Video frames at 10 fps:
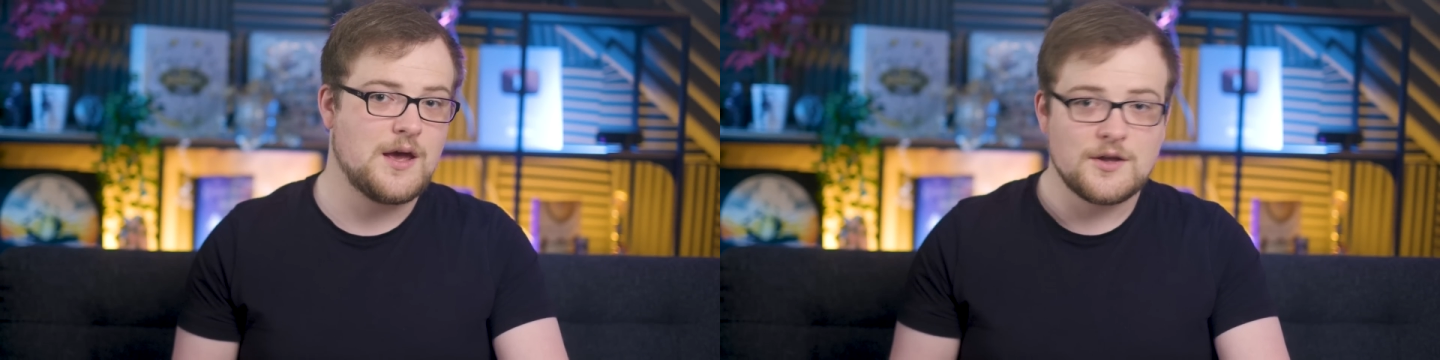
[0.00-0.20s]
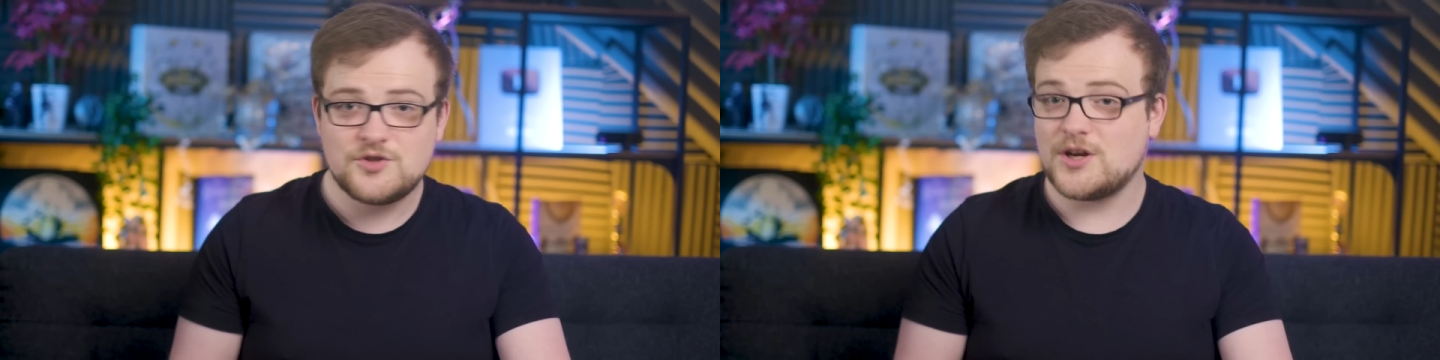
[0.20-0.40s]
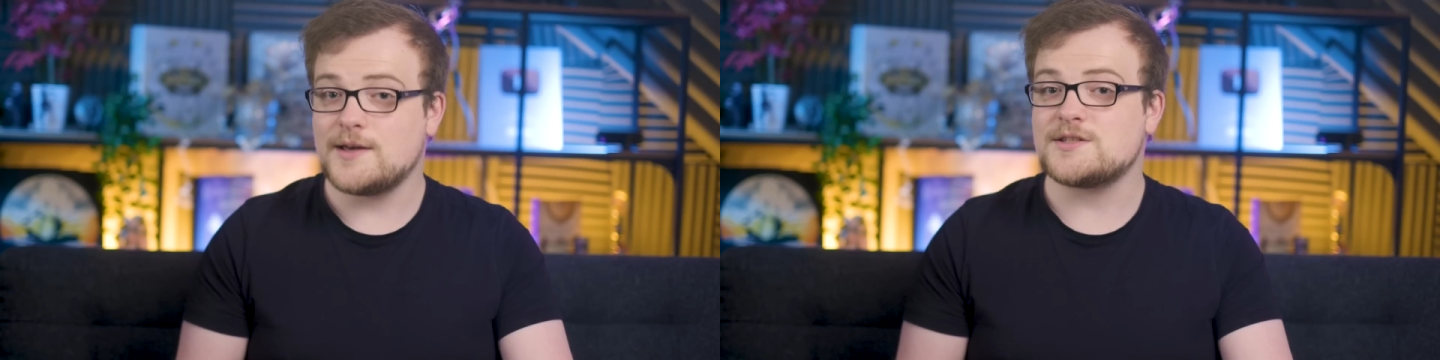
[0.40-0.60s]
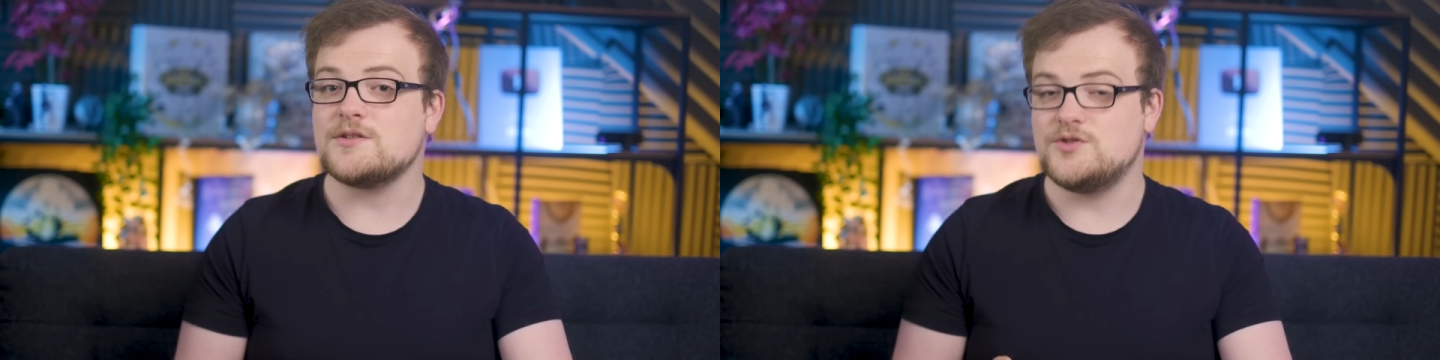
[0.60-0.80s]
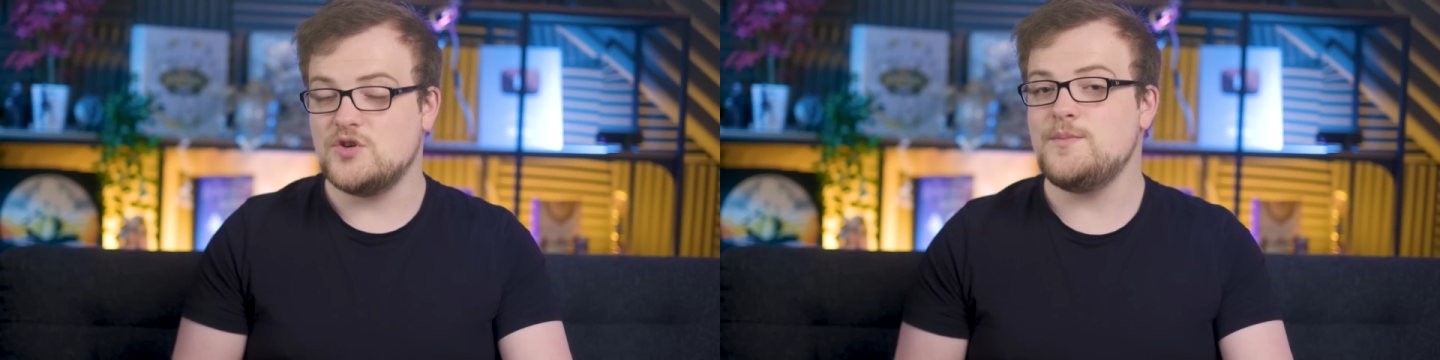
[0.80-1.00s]

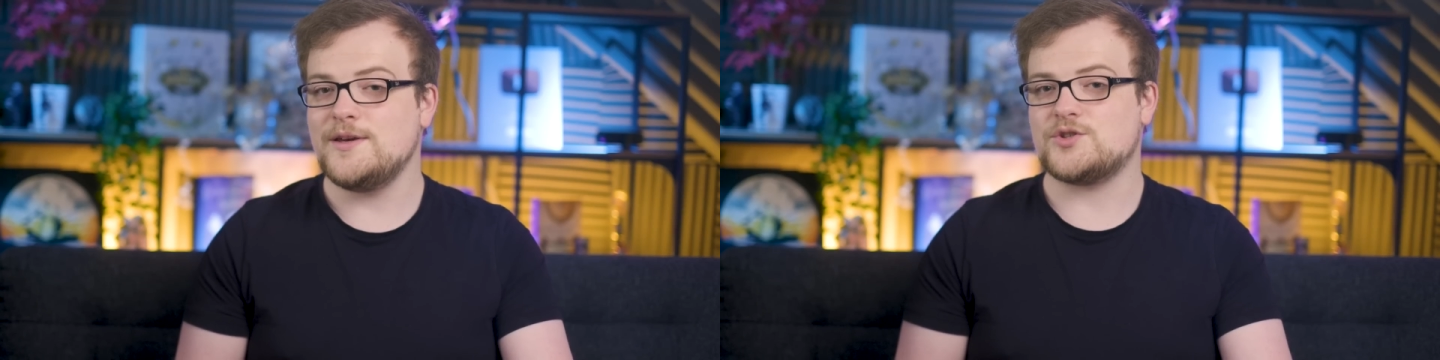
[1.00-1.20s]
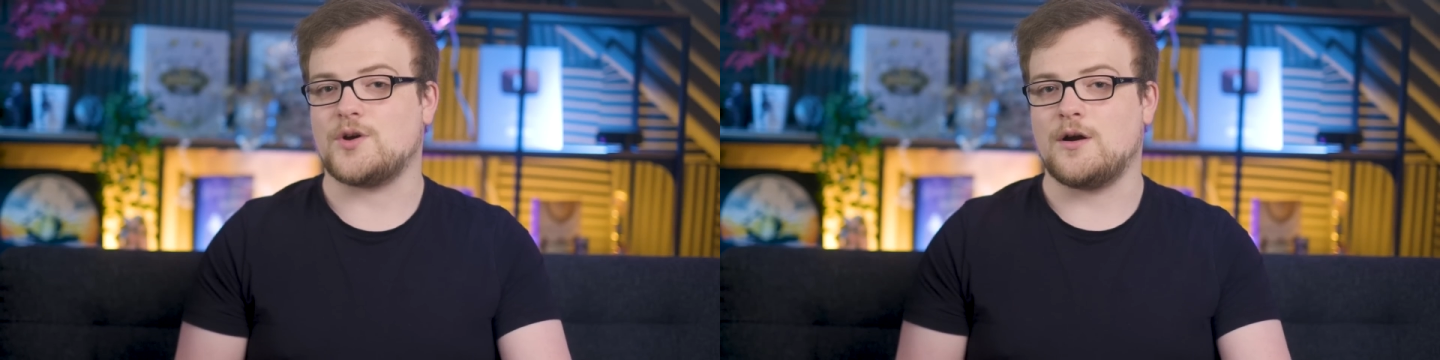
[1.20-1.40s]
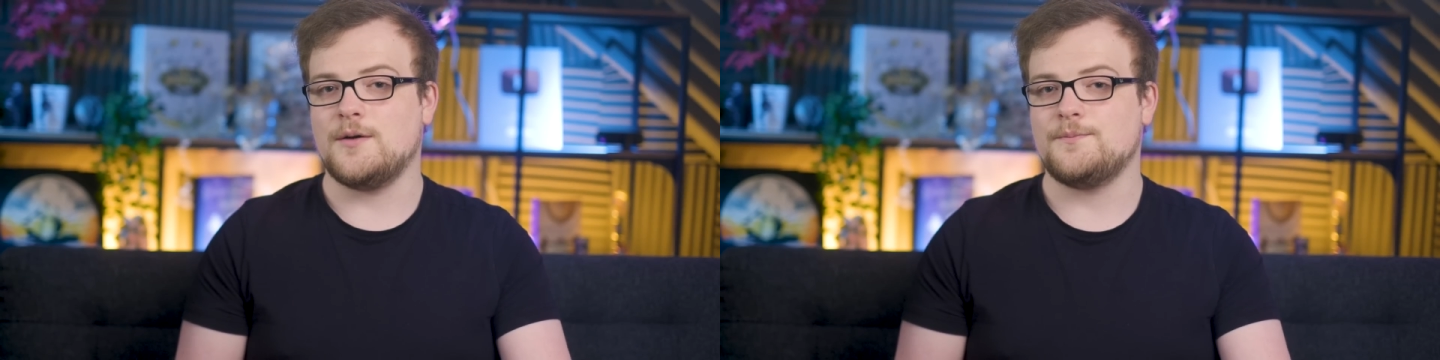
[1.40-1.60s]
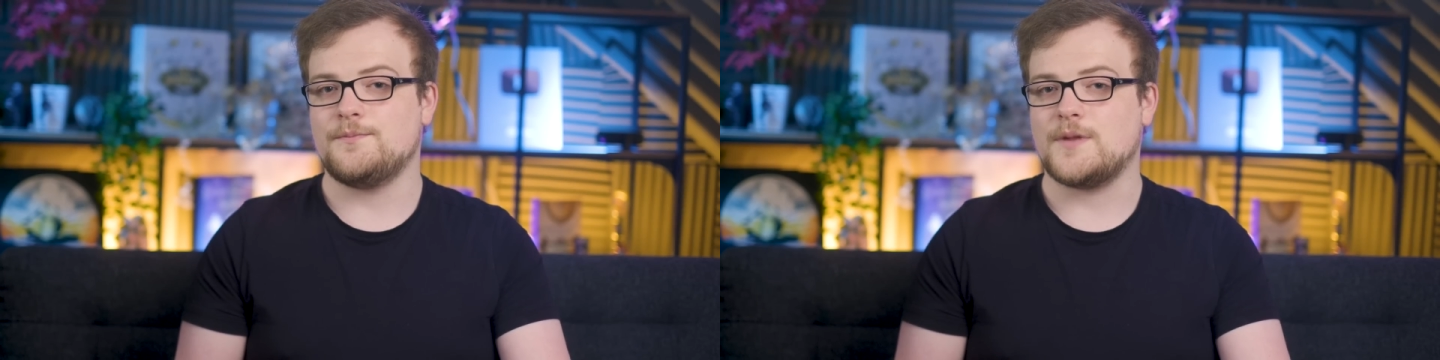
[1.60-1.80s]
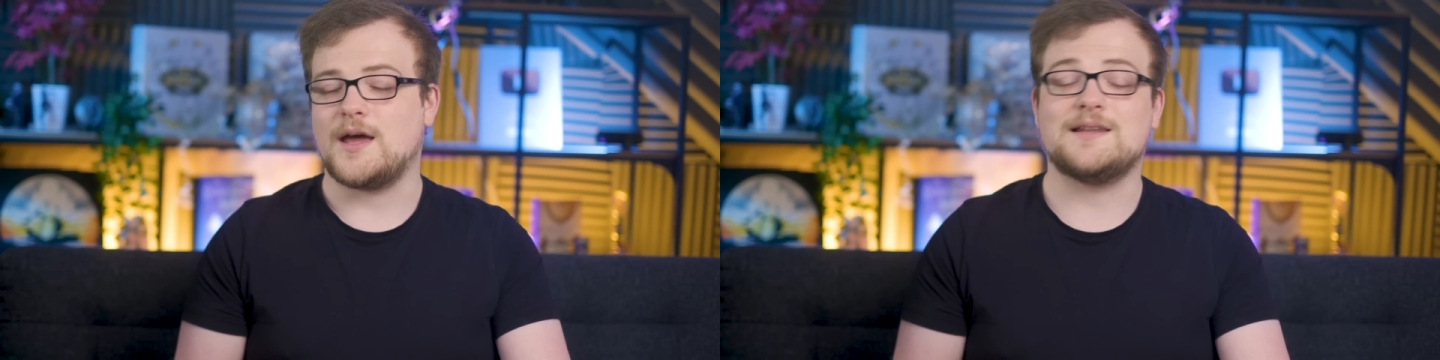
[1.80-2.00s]
Just do be sure,
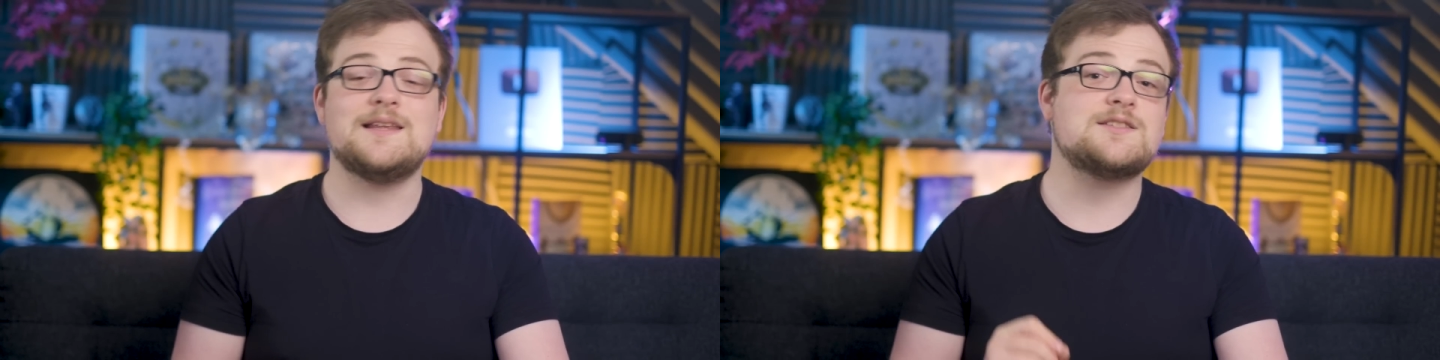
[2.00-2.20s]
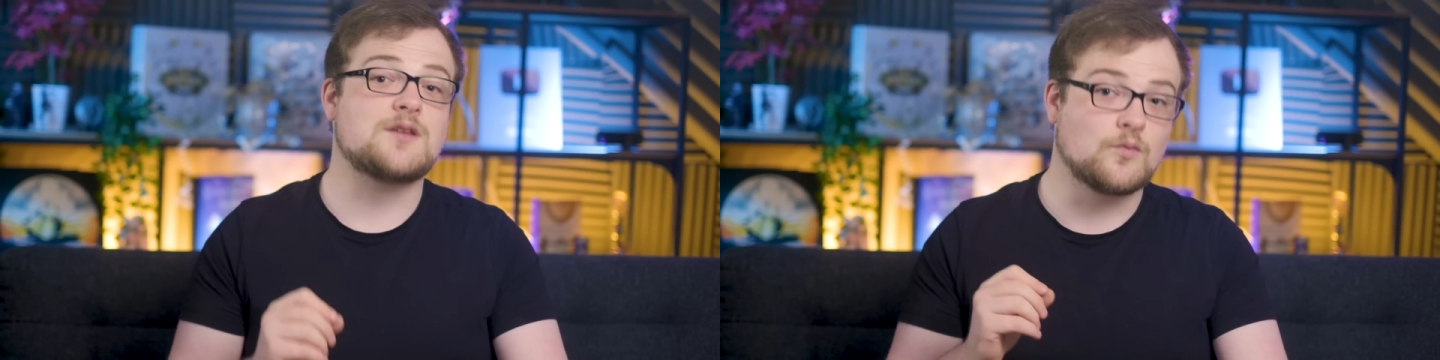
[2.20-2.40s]
at least